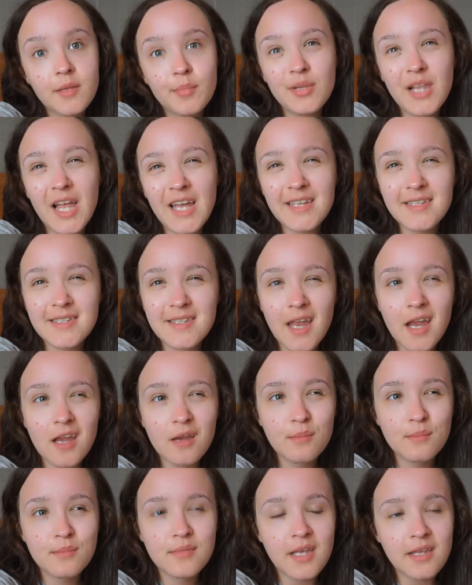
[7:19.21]
place
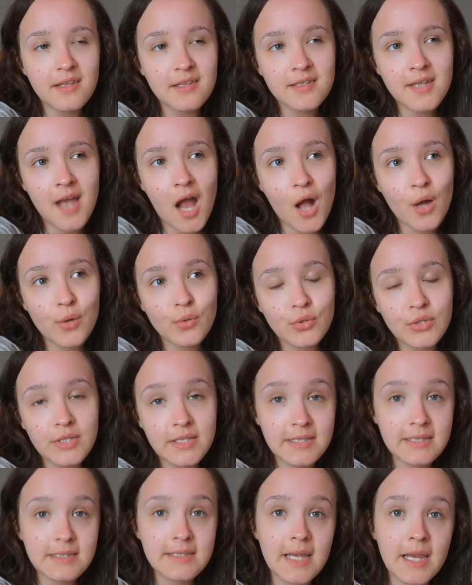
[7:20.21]
names, like the town or the
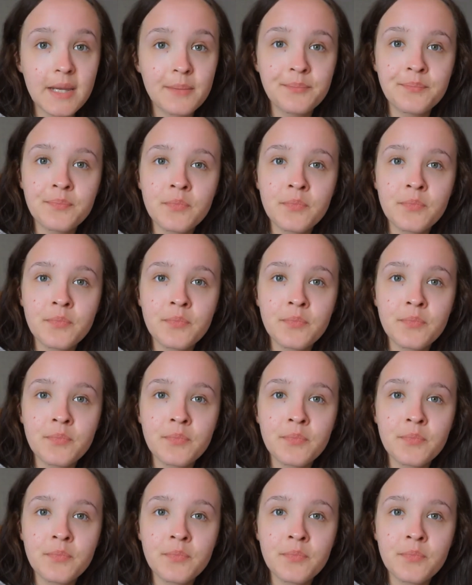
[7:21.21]
city